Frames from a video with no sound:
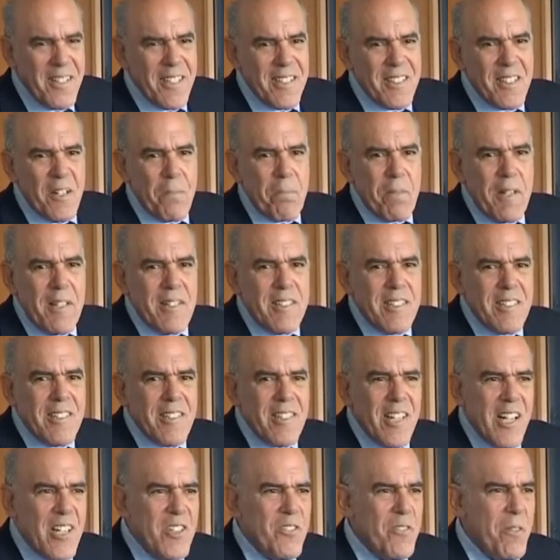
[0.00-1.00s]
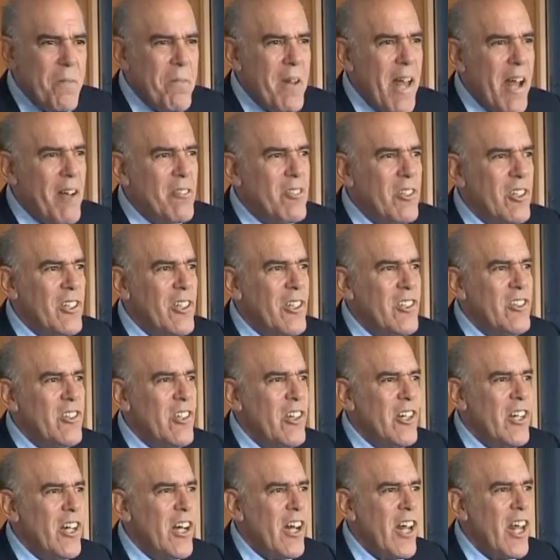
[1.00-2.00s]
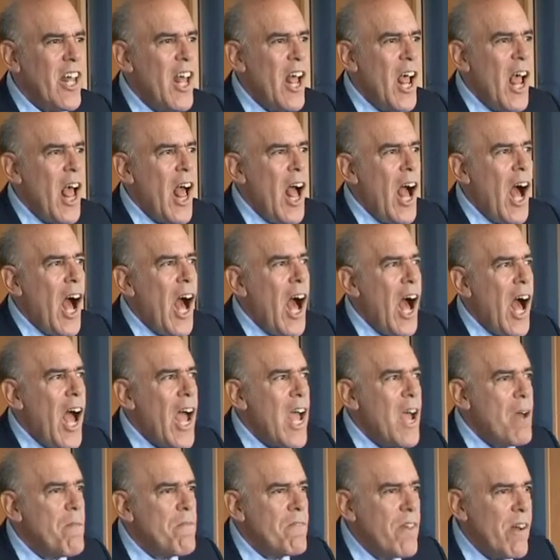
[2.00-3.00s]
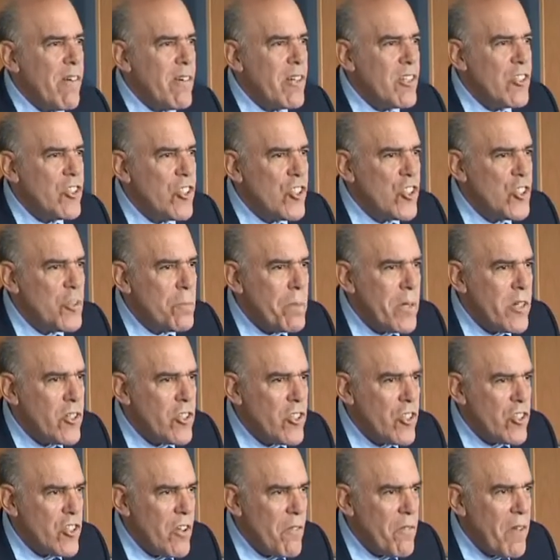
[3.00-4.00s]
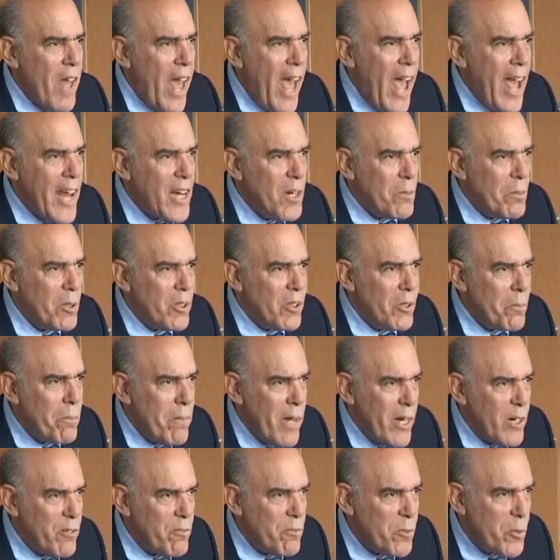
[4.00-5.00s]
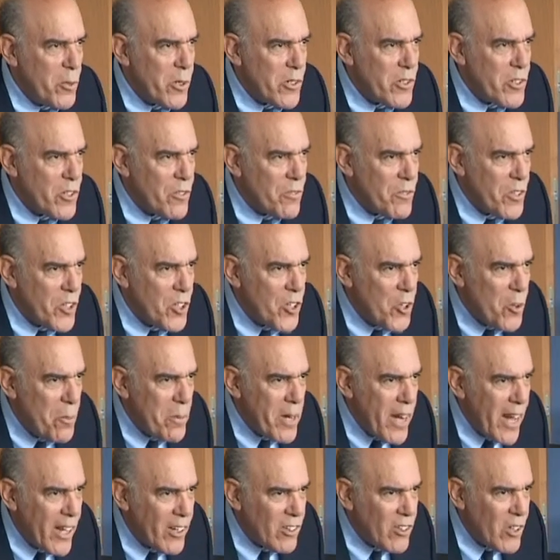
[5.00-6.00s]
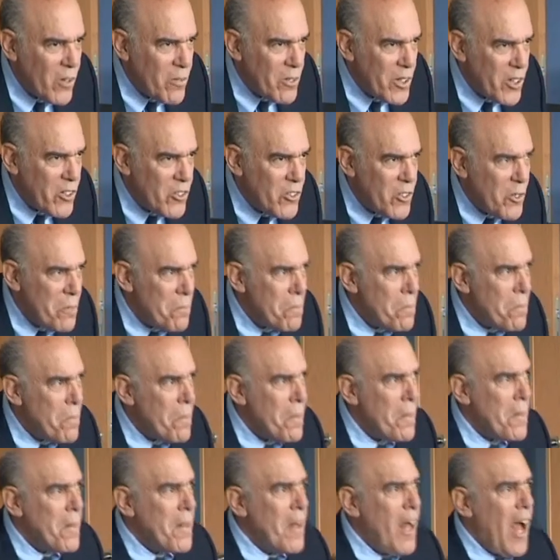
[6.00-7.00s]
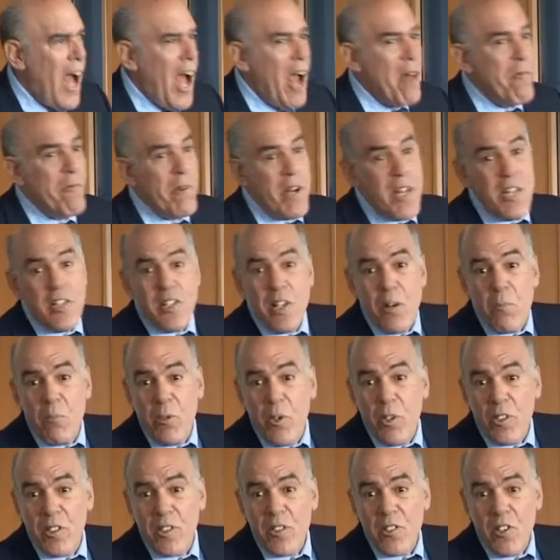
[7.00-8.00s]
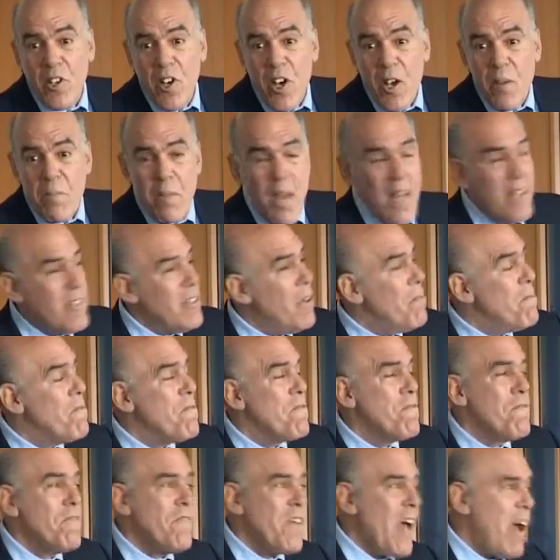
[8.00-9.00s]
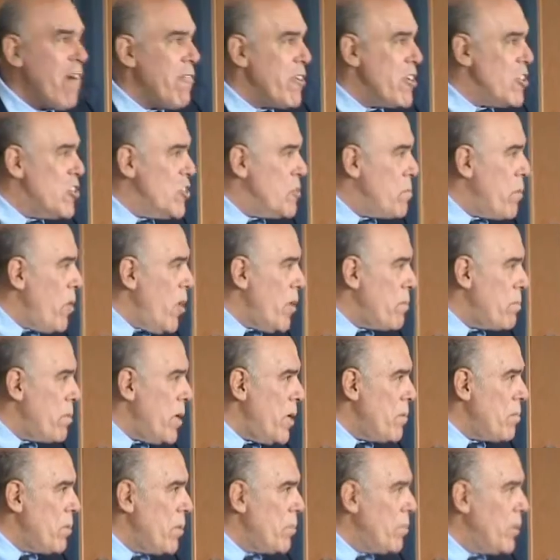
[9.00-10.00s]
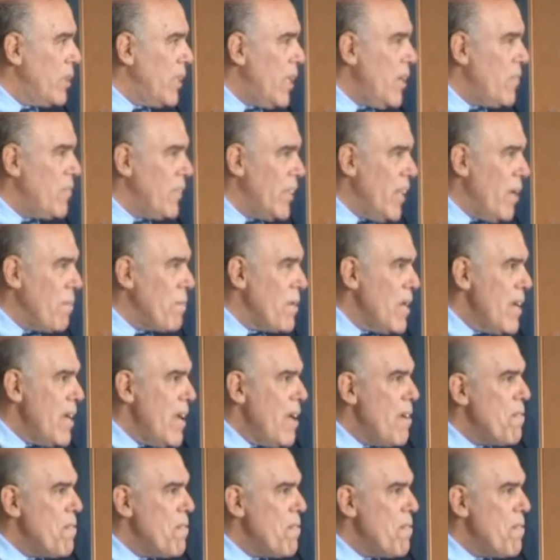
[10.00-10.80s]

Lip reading: This could be discussed from now till eternity. I am very suspicious of animal metaphors for human activities. I read them all the time, and some very smart people believe in them.